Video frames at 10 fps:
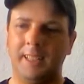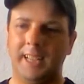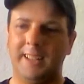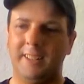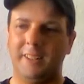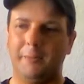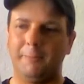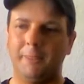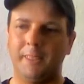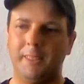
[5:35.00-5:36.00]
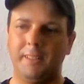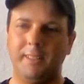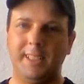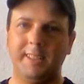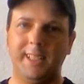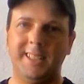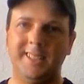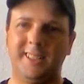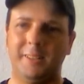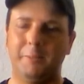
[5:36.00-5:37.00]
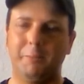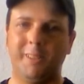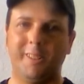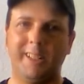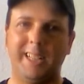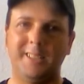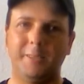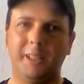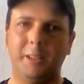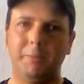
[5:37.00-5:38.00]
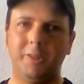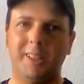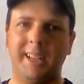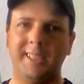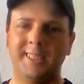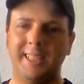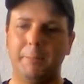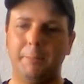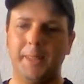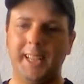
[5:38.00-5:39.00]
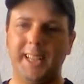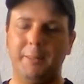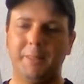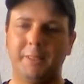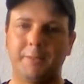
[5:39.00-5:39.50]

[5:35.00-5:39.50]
And then later on, Paul has a blue ox named Babe.